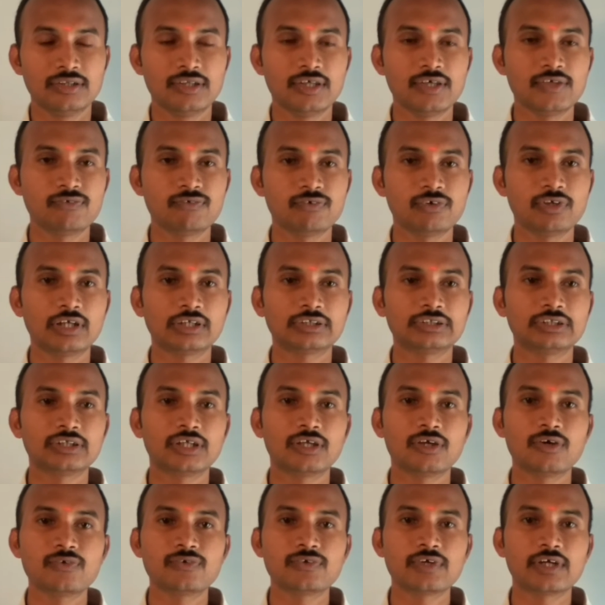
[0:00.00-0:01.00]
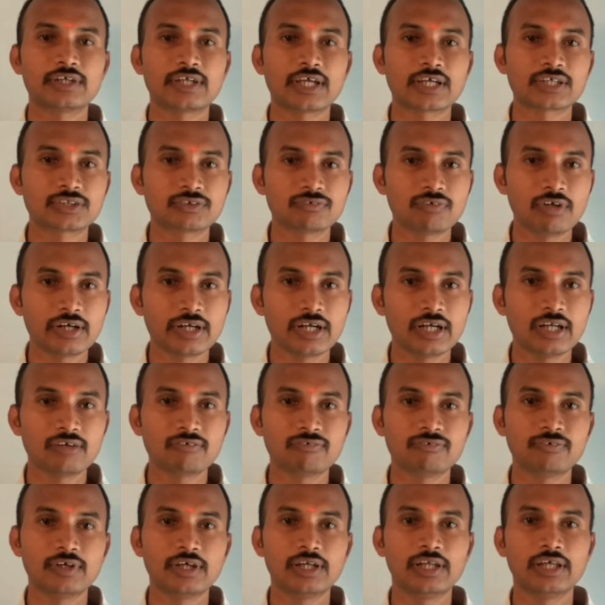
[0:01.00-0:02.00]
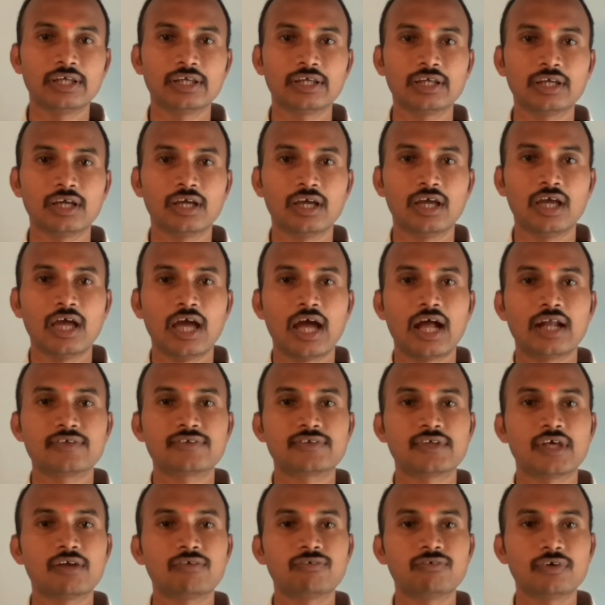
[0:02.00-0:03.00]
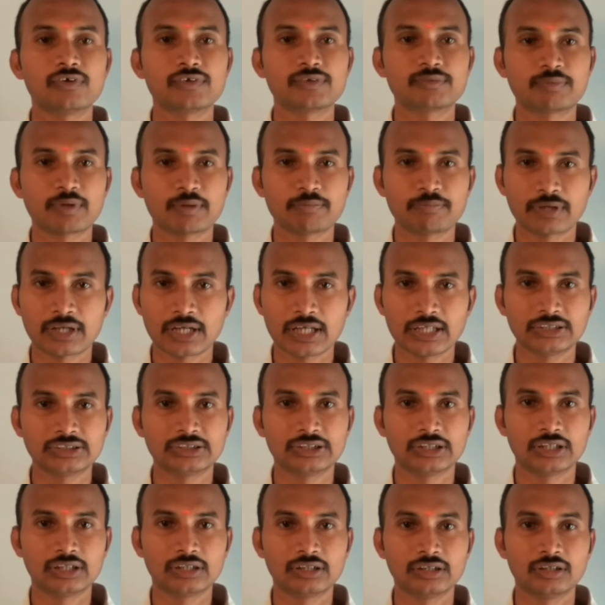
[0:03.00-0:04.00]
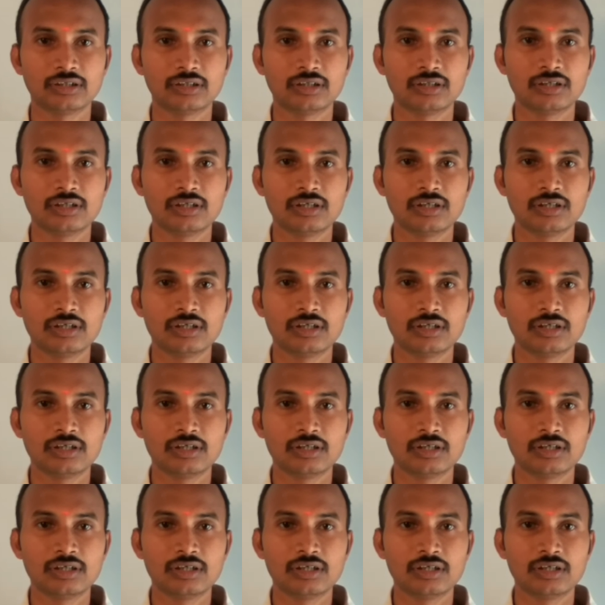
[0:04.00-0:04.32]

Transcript: These video lessons gives you a textual reading feeling and self-notes preparation.